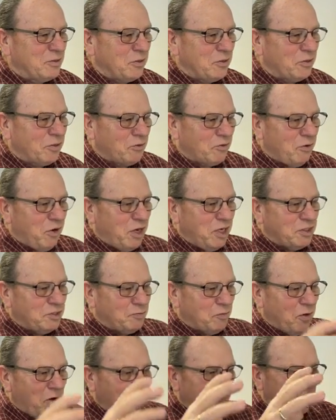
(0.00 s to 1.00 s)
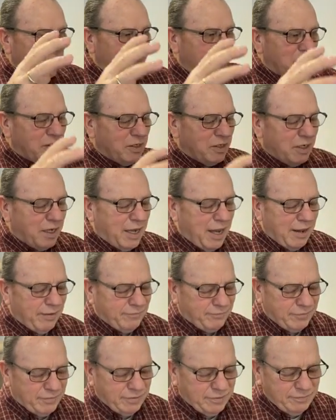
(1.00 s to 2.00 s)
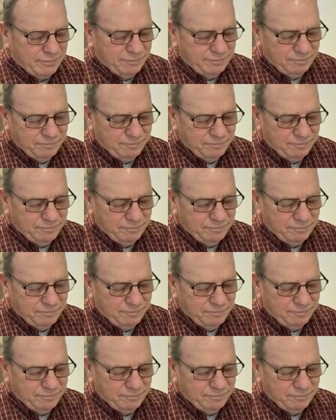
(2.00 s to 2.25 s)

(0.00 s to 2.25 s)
So the Christ part left.